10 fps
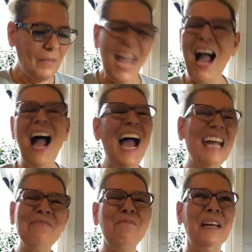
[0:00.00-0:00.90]

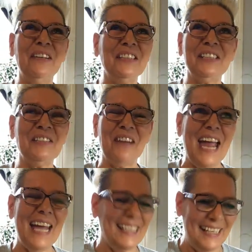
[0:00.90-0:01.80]
Hi, bearded
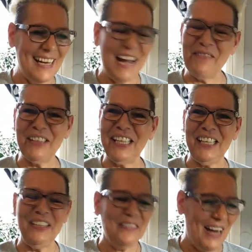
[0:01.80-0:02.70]
granny. How are
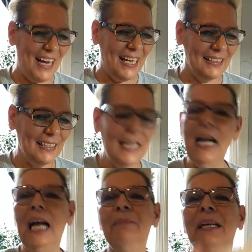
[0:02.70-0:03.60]
you, hon?
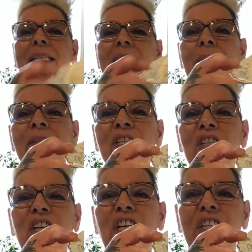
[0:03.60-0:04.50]
I made some
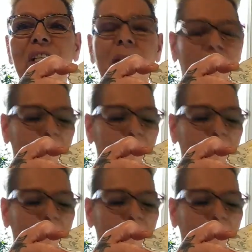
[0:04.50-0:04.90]
dessert.